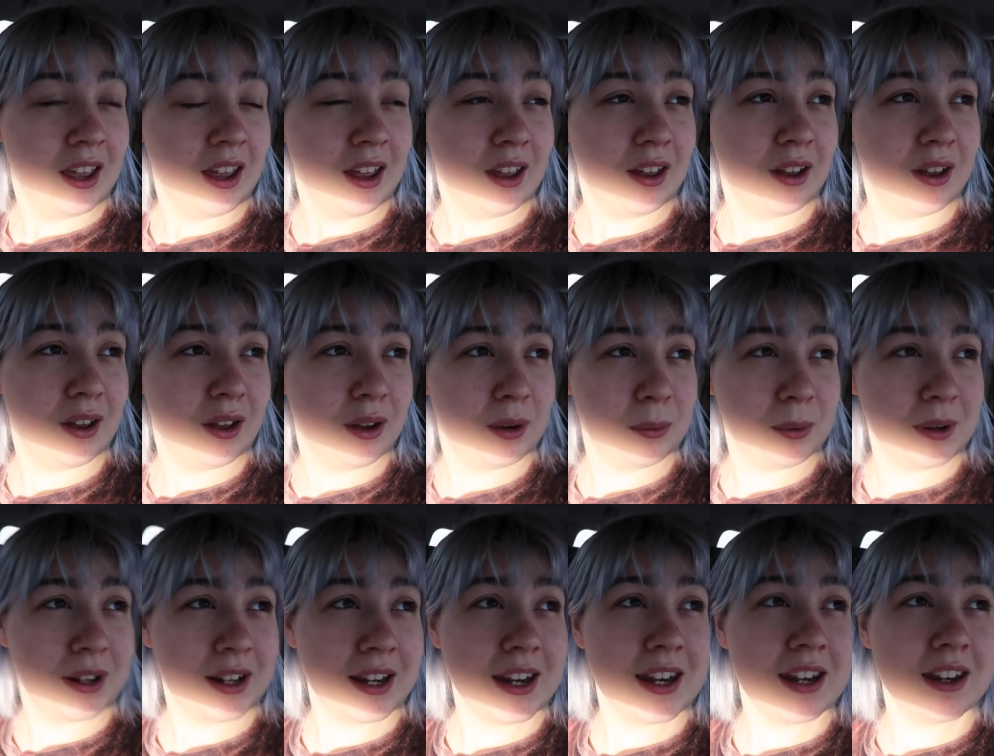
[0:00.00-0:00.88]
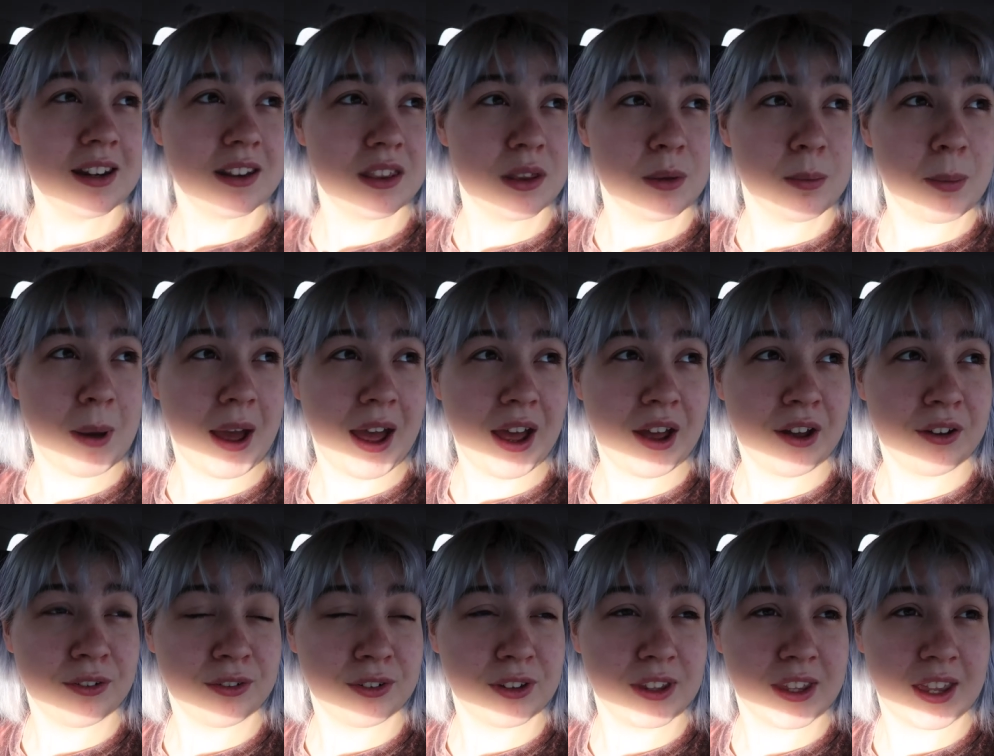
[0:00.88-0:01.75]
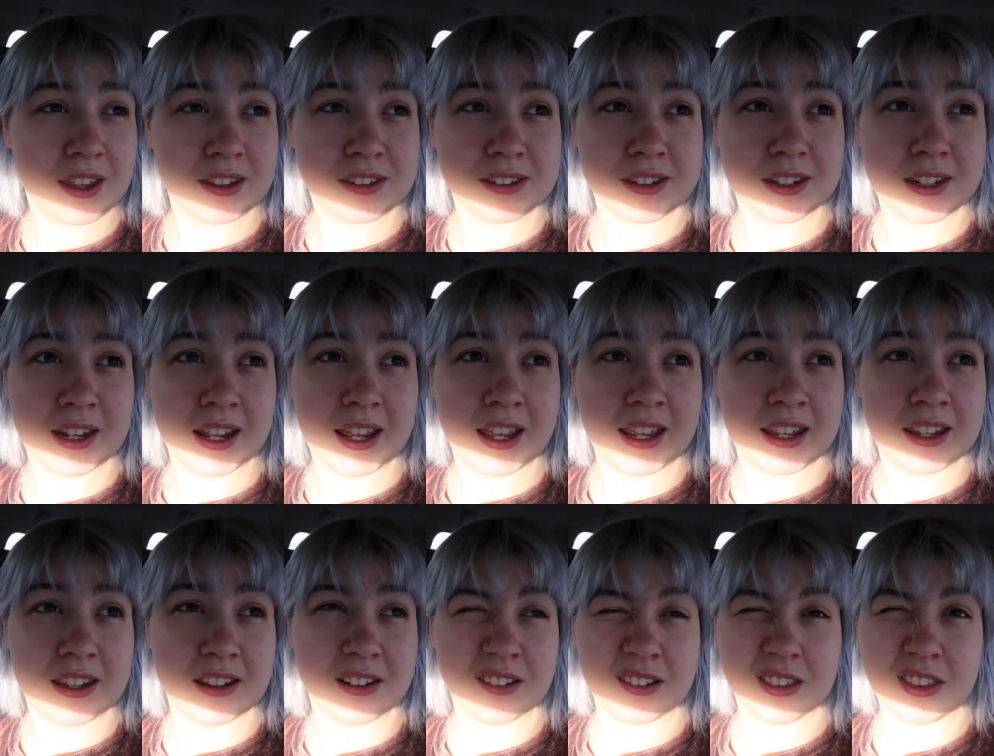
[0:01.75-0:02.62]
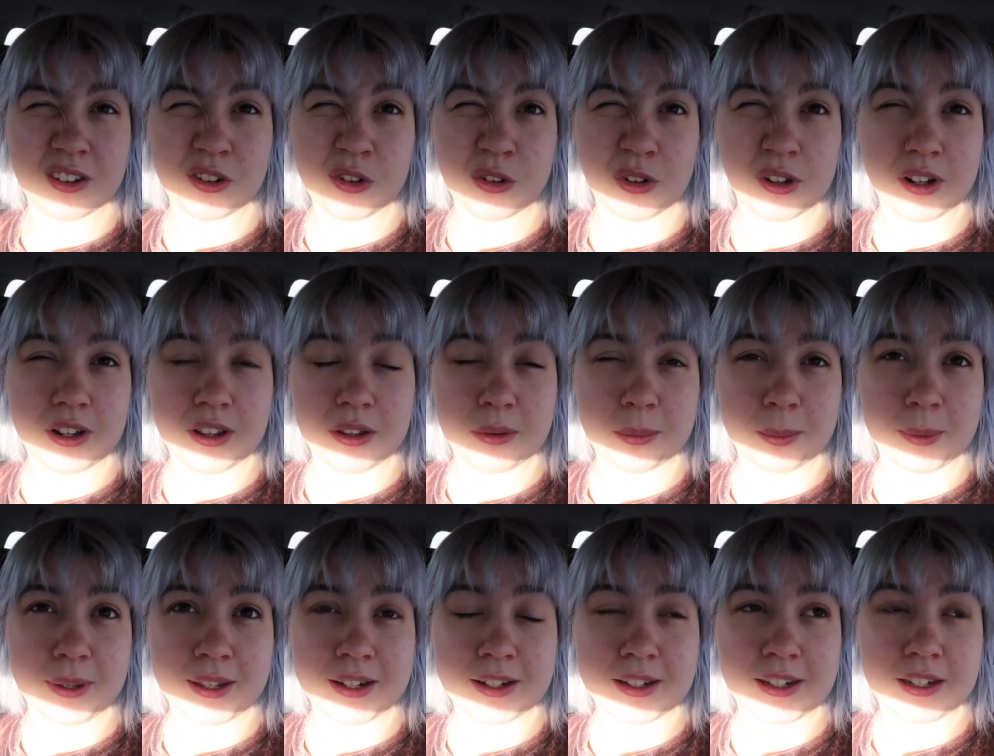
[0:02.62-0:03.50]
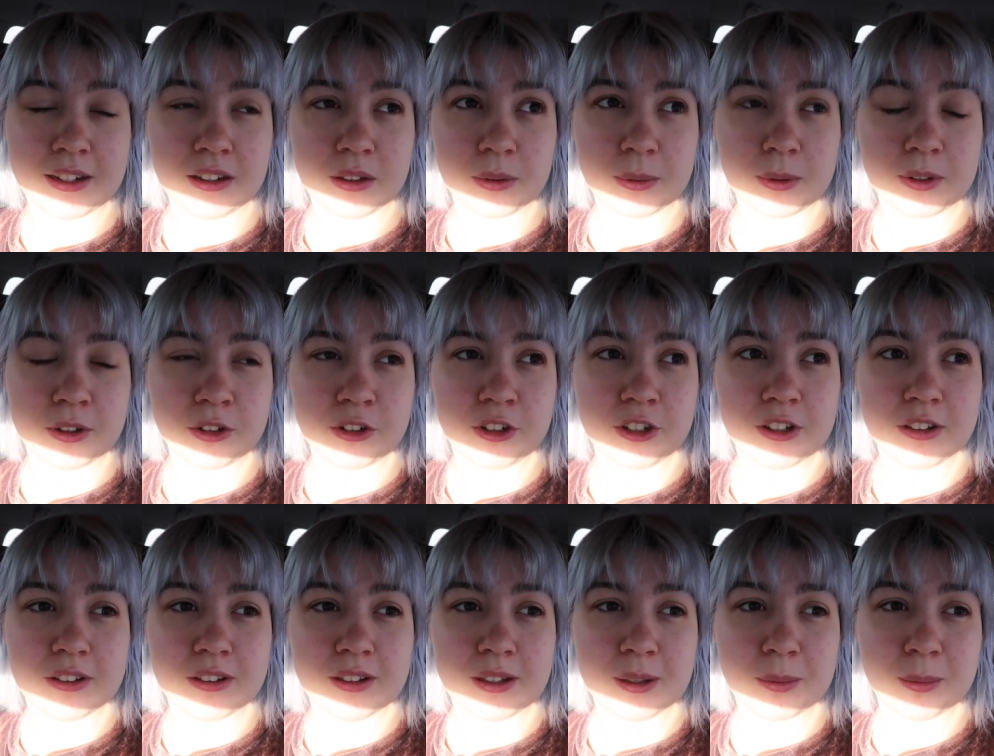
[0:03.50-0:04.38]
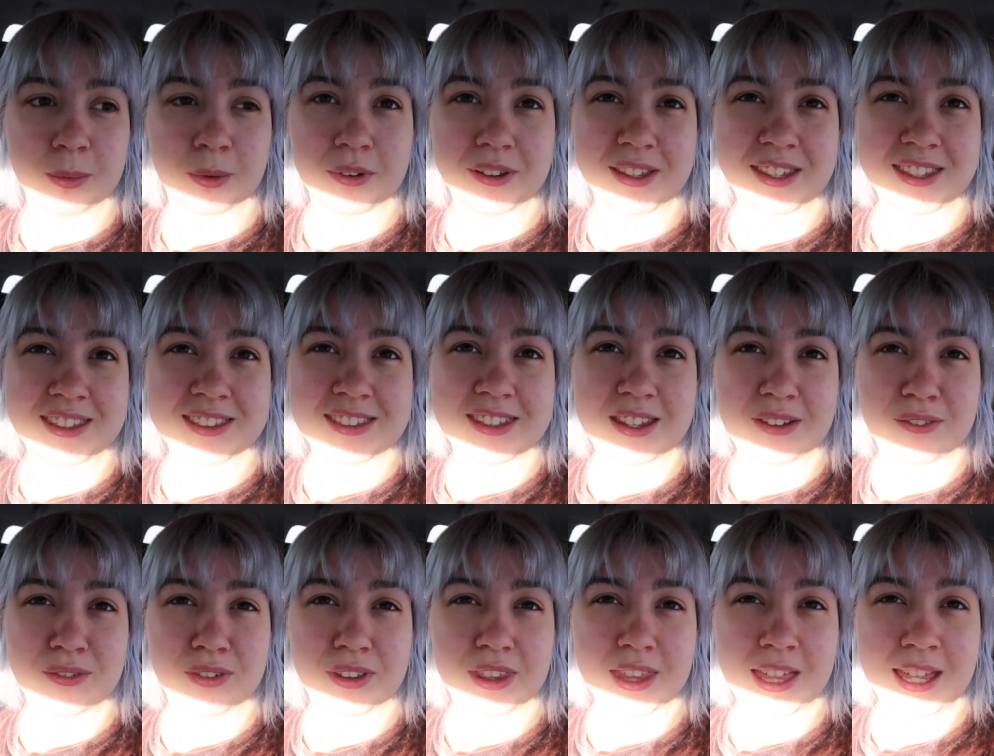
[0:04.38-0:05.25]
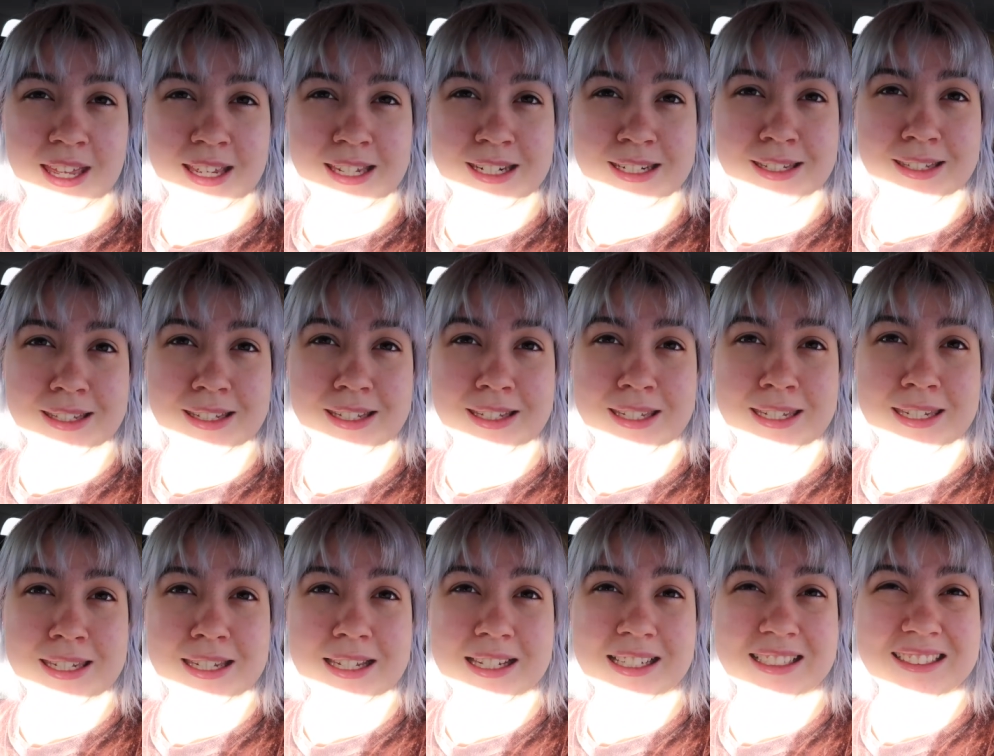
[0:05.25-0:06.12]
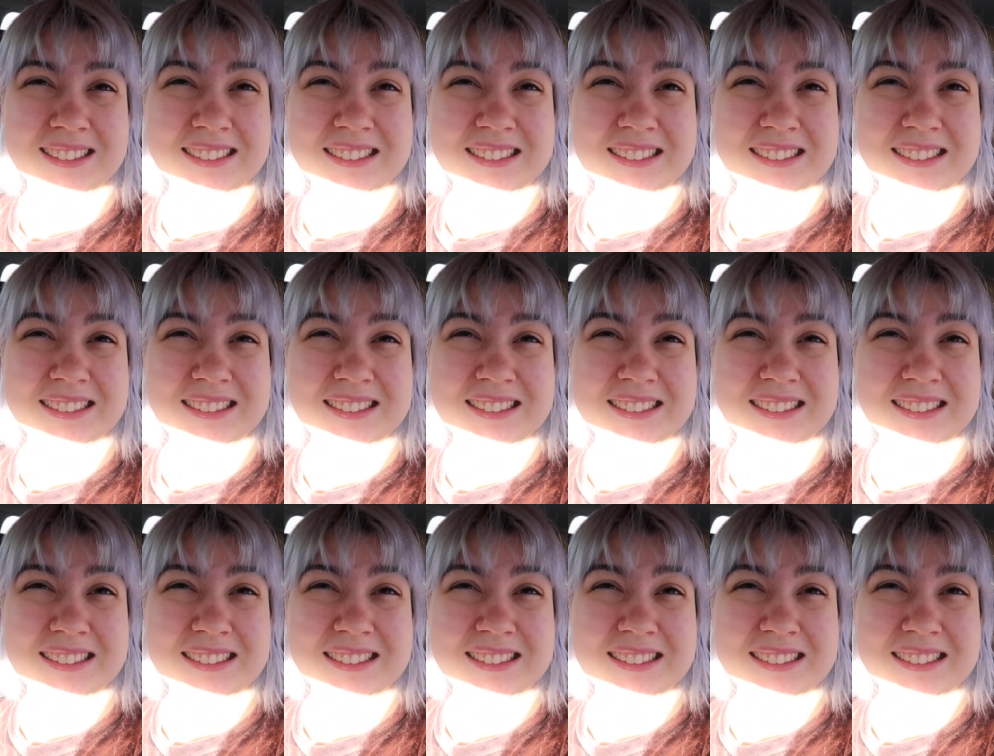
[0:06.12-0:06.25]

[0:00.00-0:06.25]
Uh, we cleaned the bath yesterday and like the toilet's been cleaned so we could use it but except for that it's like